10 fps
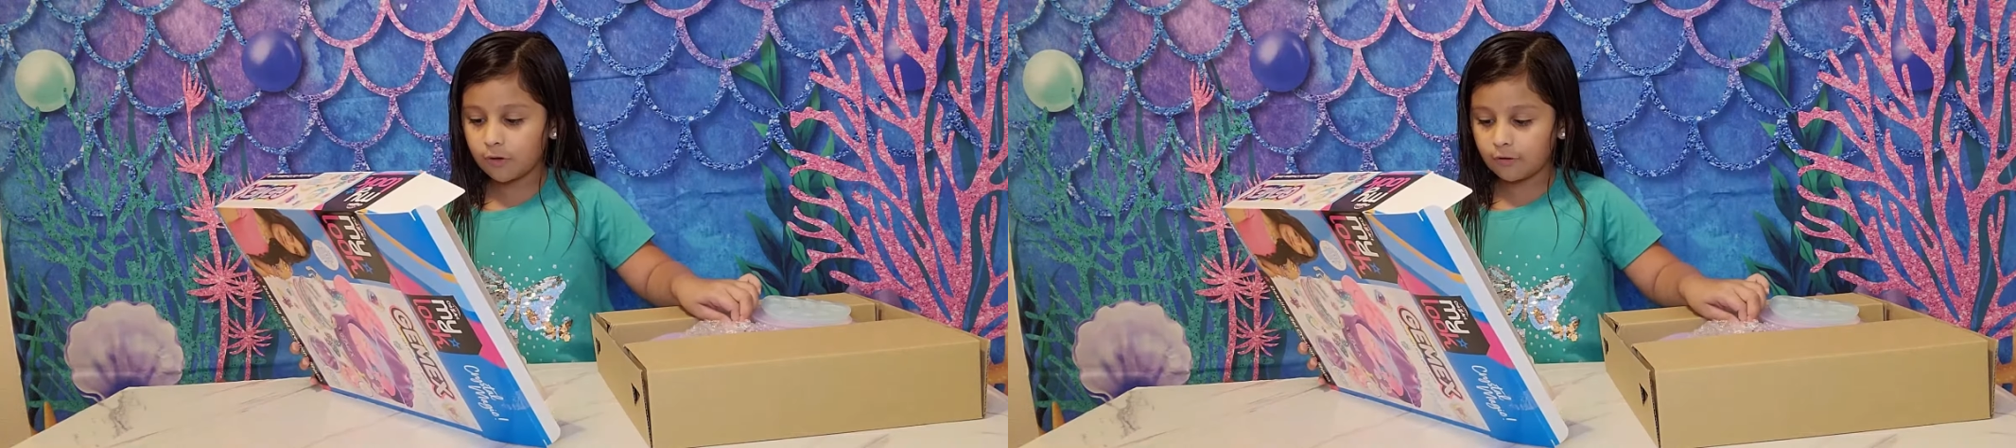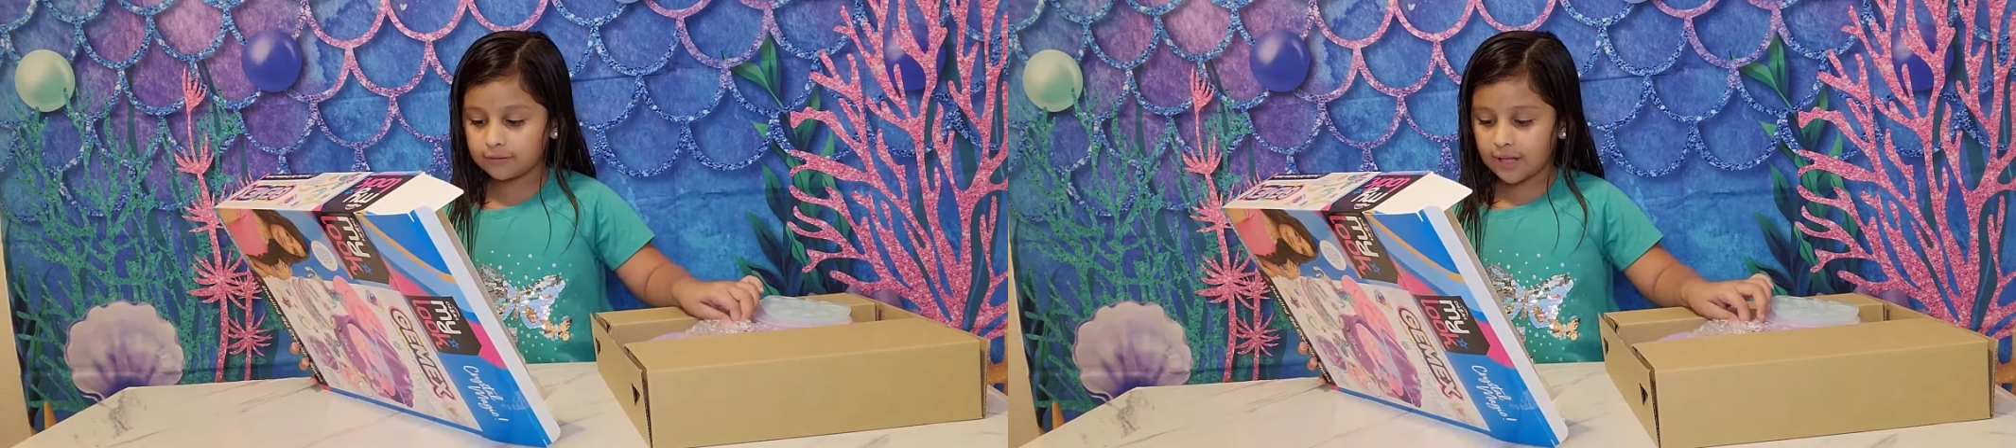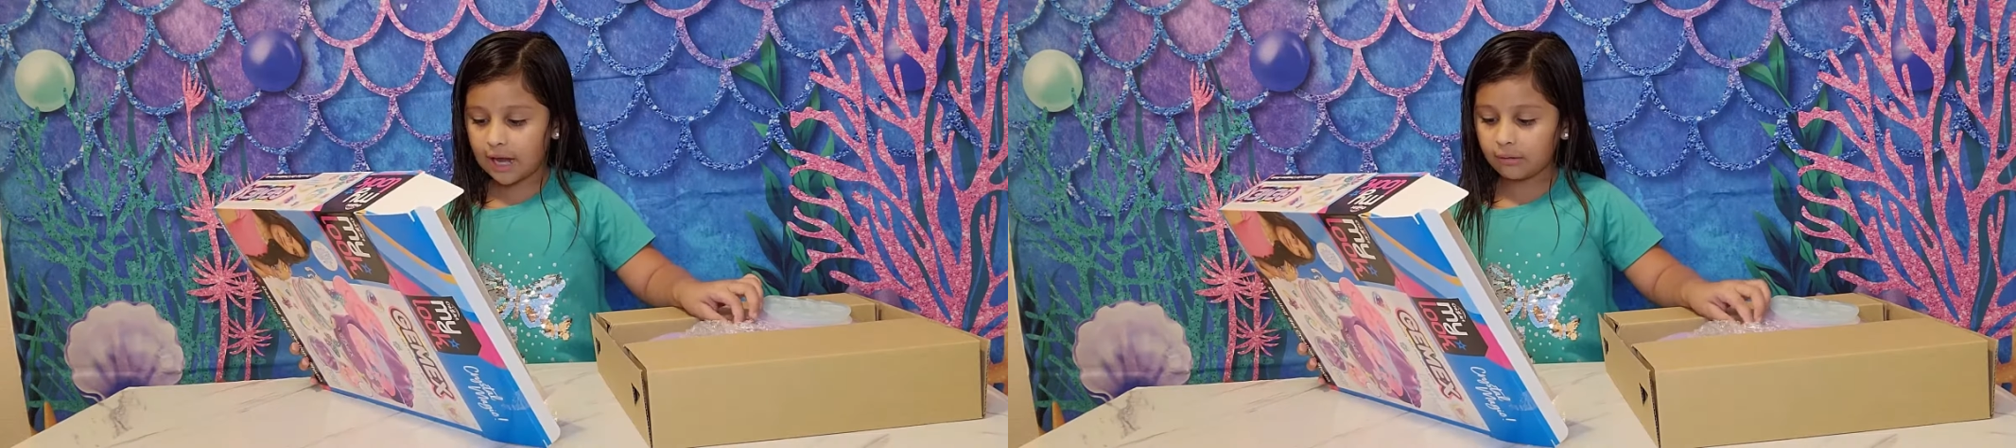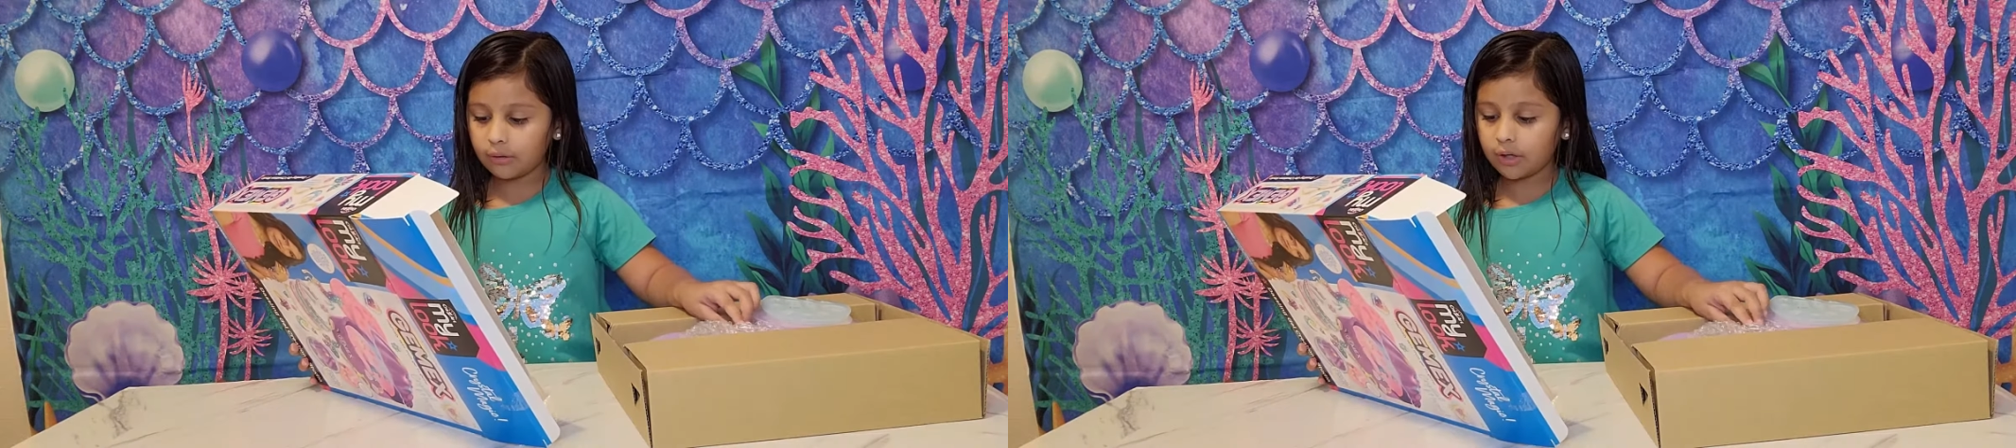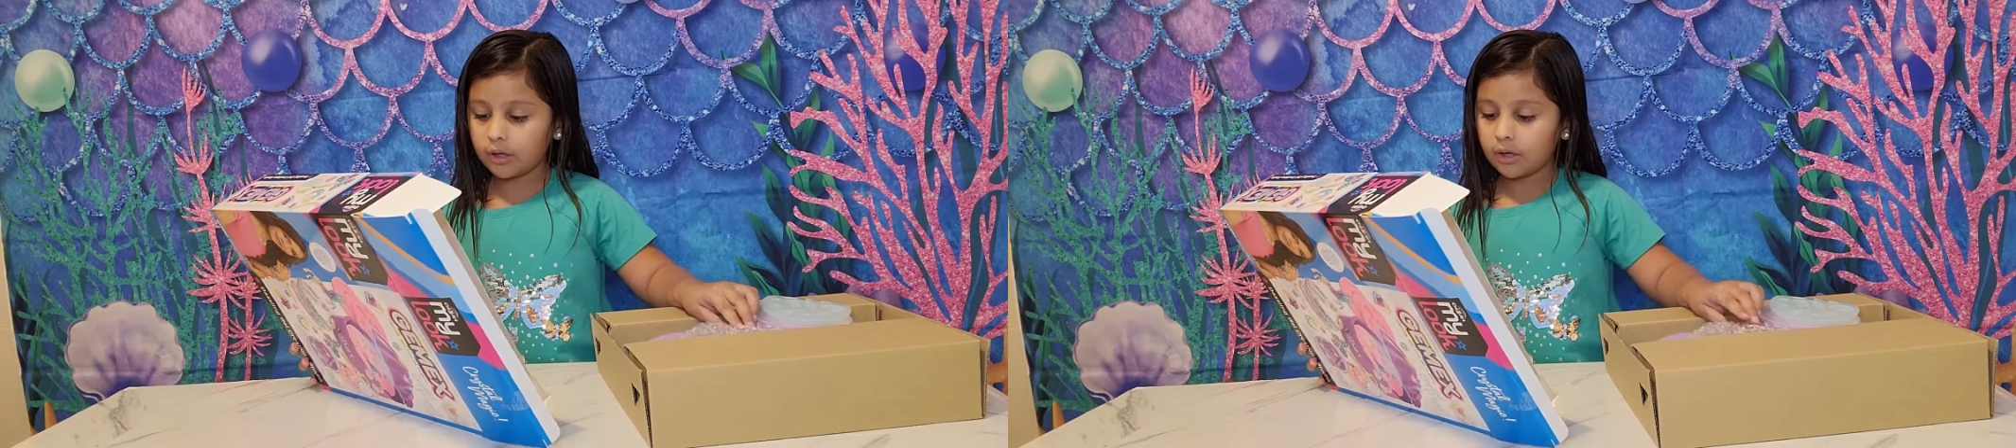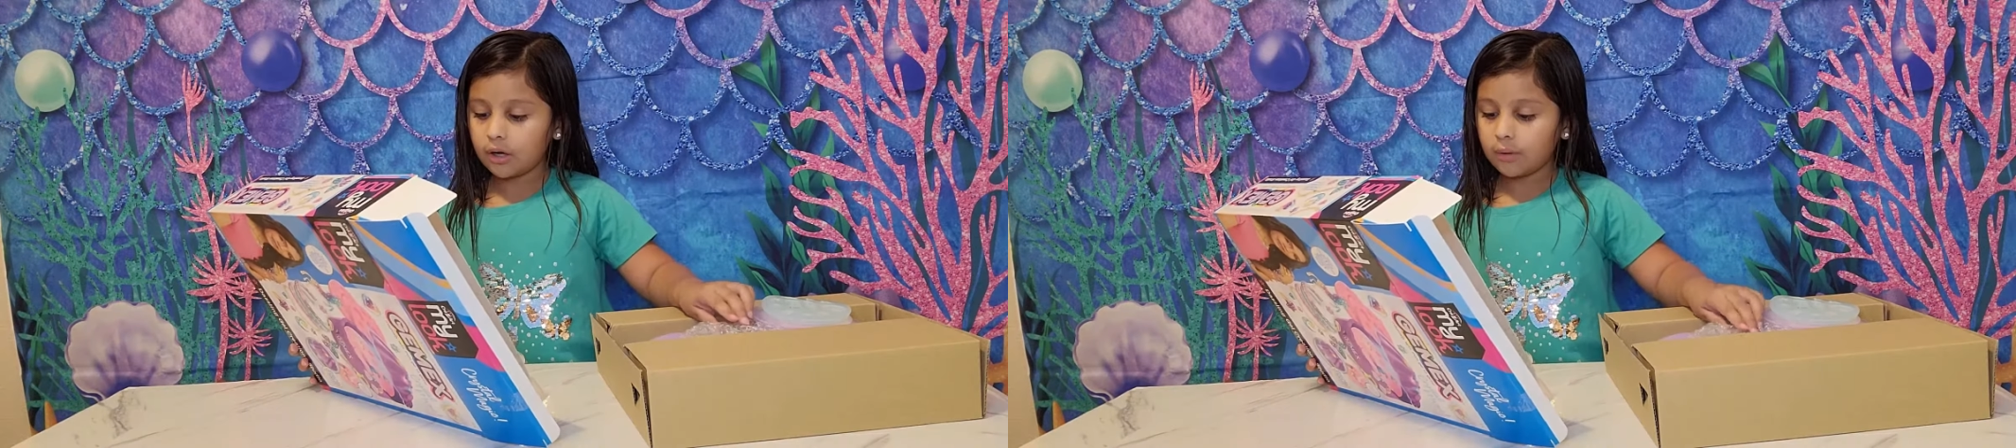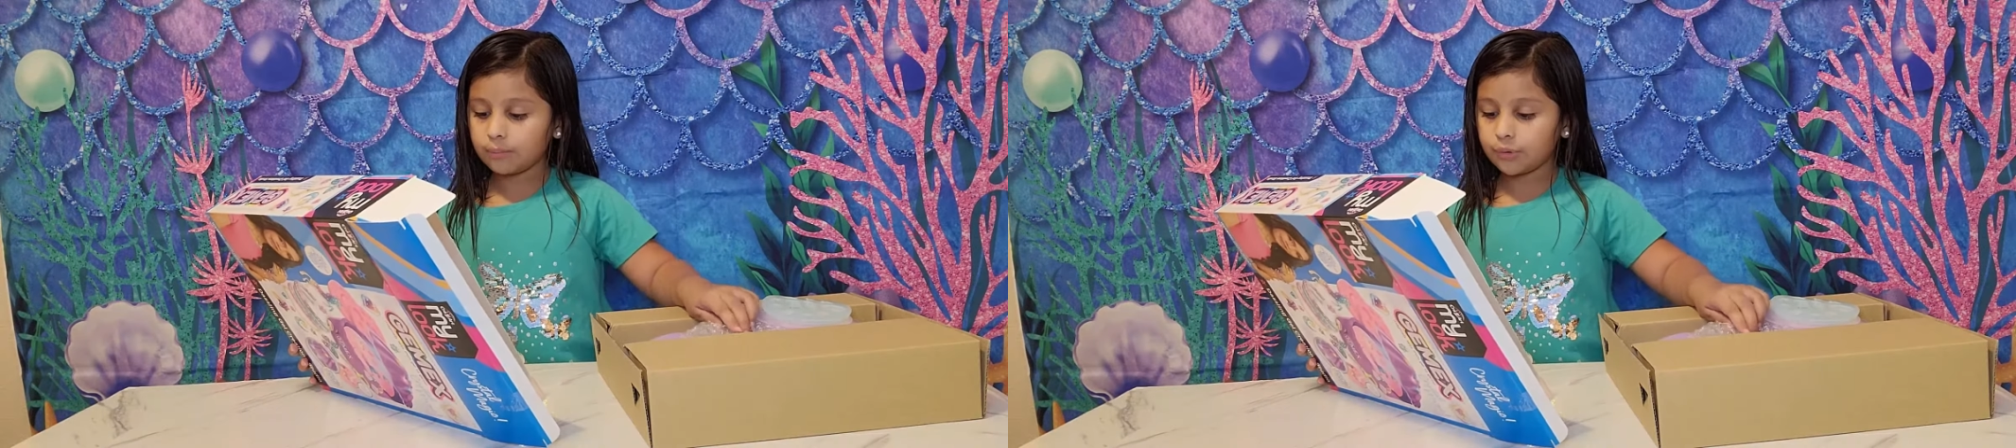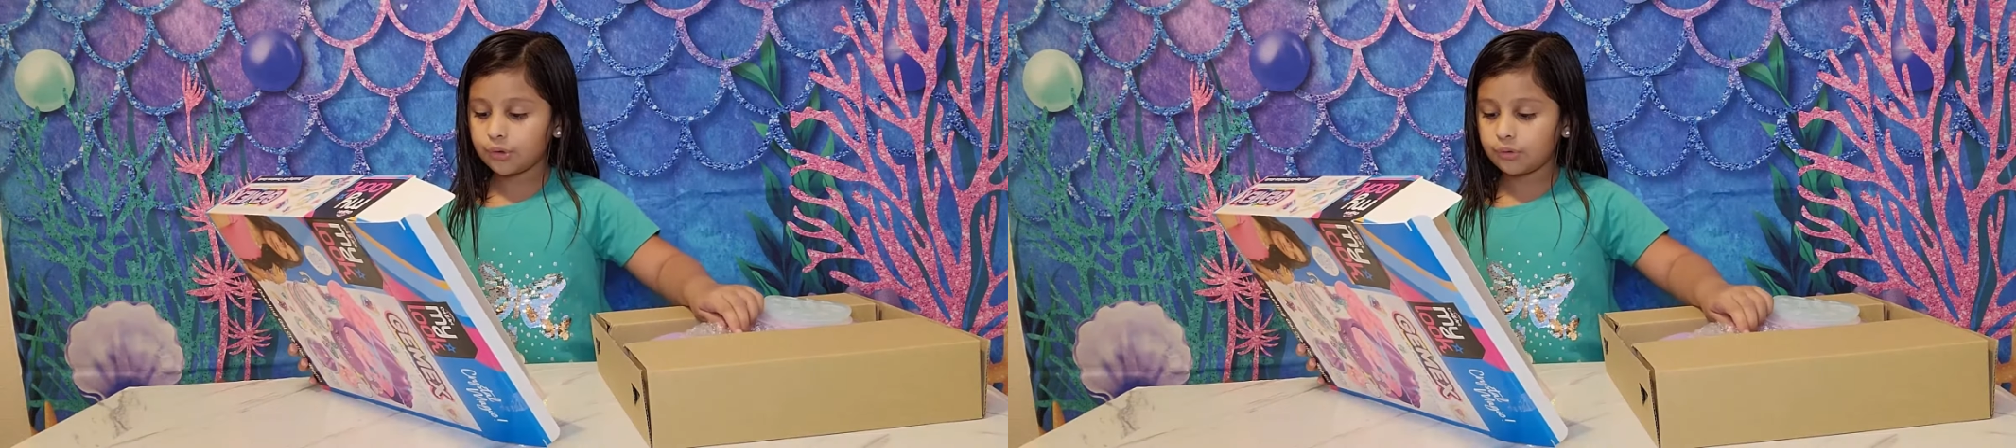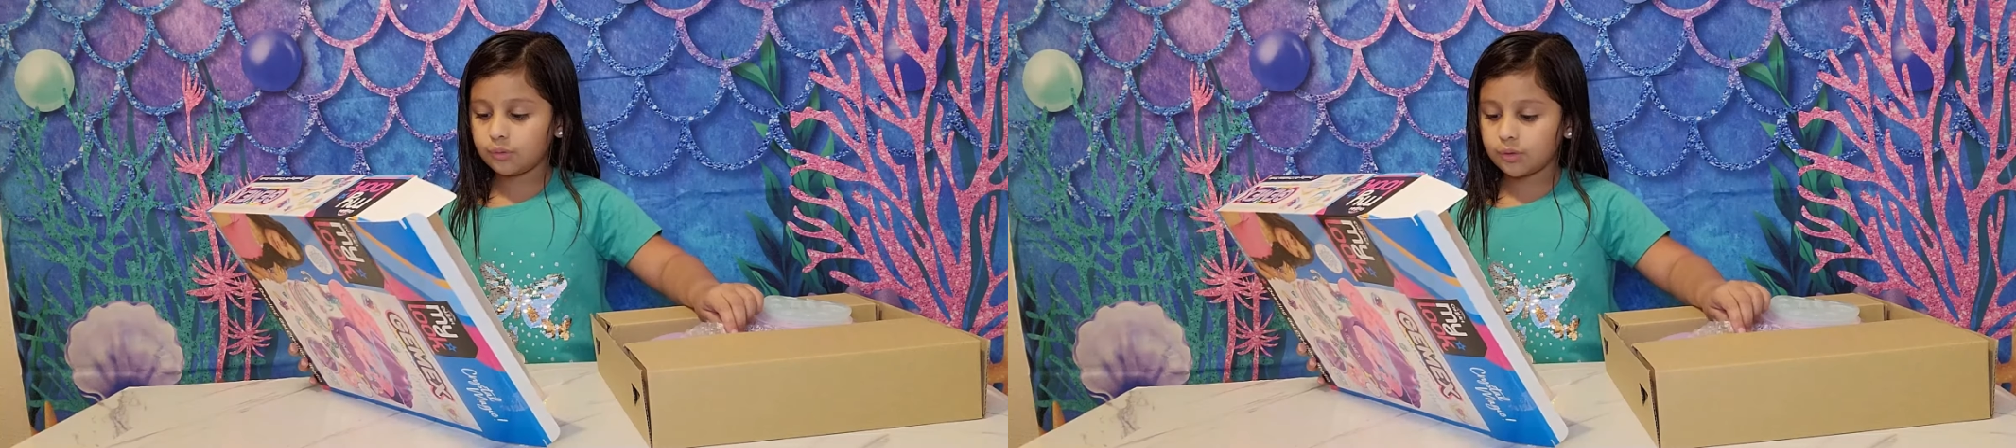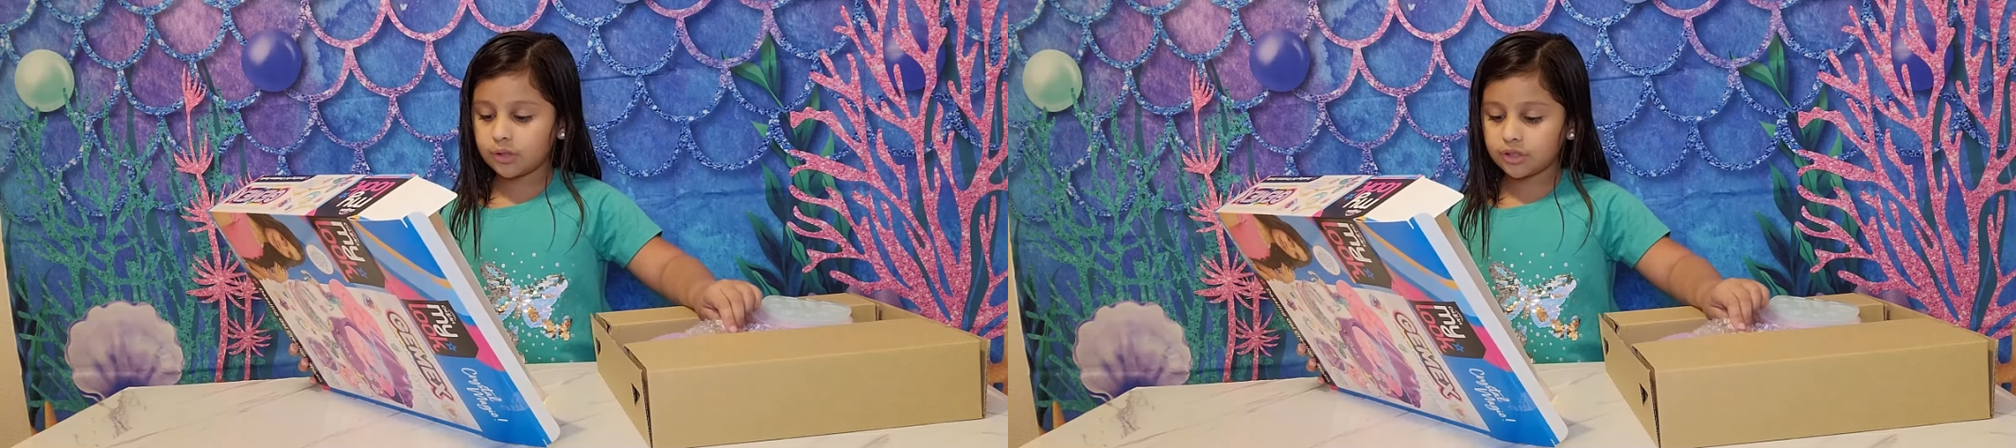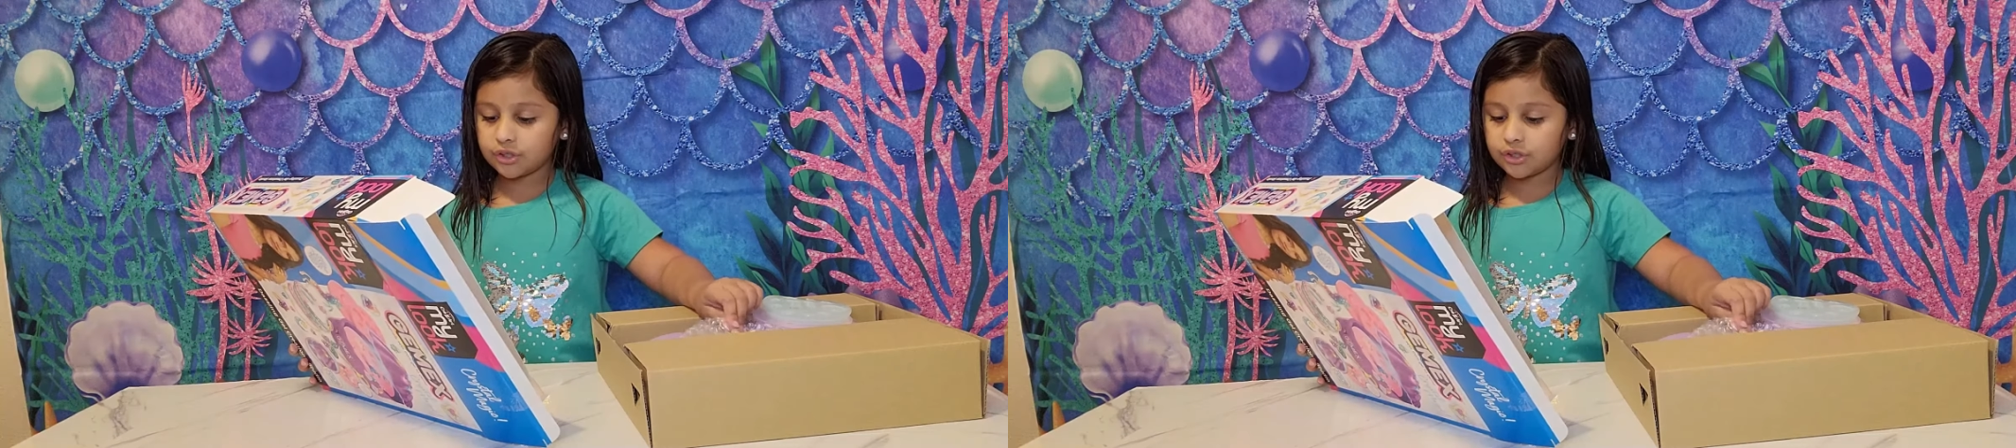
a flower, moon,